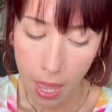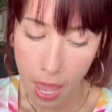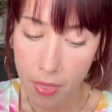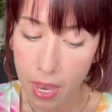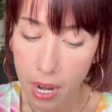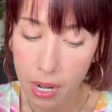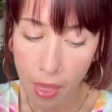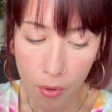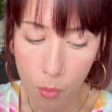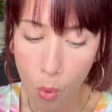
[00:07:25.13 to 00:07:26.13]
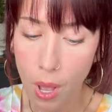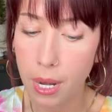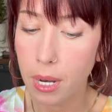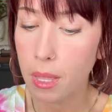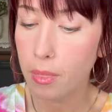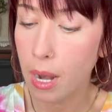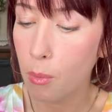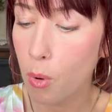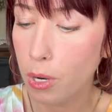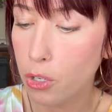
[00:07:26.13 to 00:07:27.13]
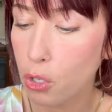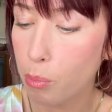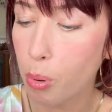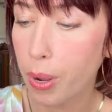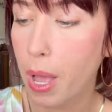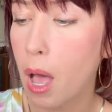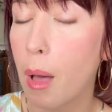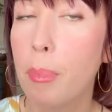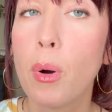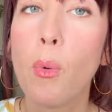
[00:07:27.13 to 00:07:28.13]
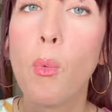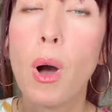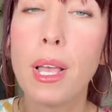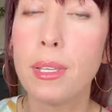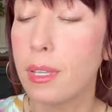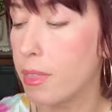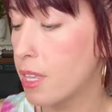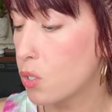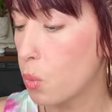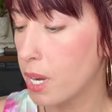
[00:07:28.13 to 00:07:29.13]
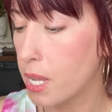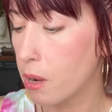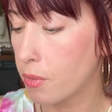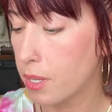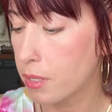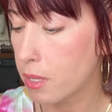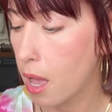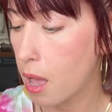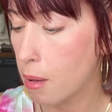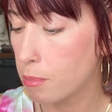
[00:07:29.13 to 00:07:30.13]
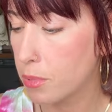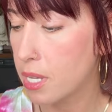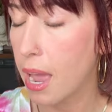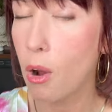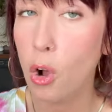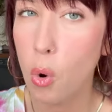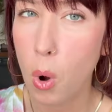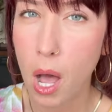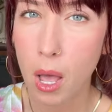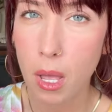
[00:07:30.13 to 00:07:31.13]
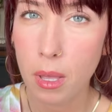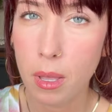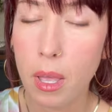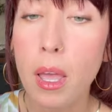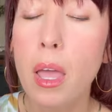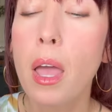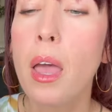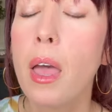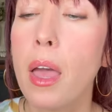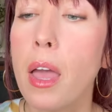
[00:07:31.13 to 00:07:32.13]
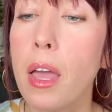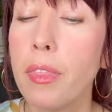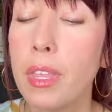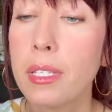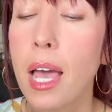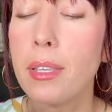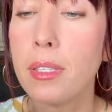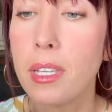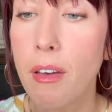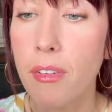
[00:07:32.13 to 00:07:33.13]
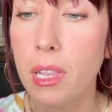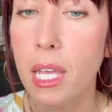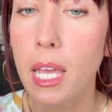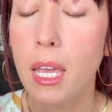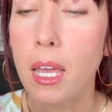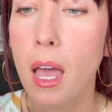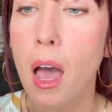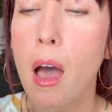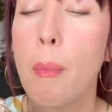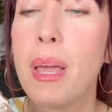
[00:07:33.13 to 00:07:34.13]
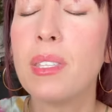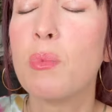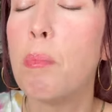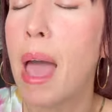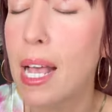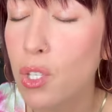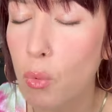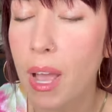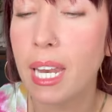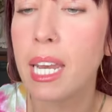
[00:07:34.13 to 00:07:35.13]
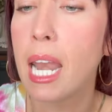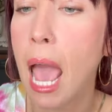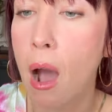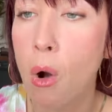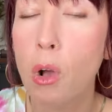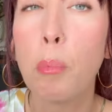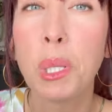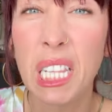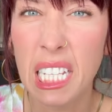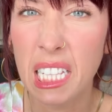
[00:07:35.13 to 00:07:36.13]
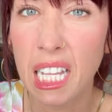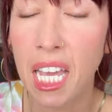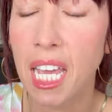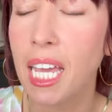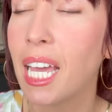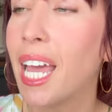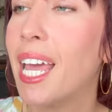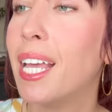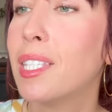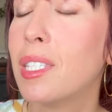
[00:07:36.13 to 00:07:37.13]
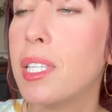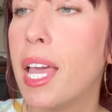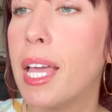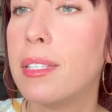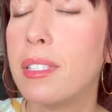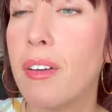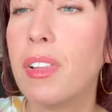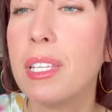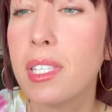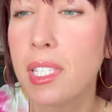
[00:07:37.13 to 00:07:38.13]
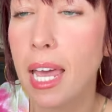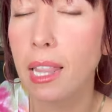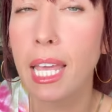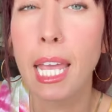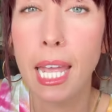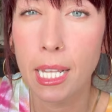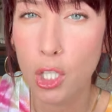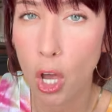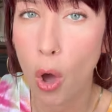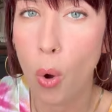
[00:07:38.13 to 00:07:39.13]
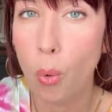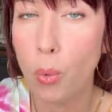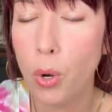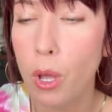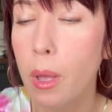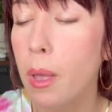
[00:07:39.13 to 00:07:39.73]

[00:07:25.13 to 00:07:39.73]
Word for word: And then another one that I wanted to bring up was this one here, this um, Teriaq. This has definitely, um, it's macerated now completely. It's, it's definitely settling in its own.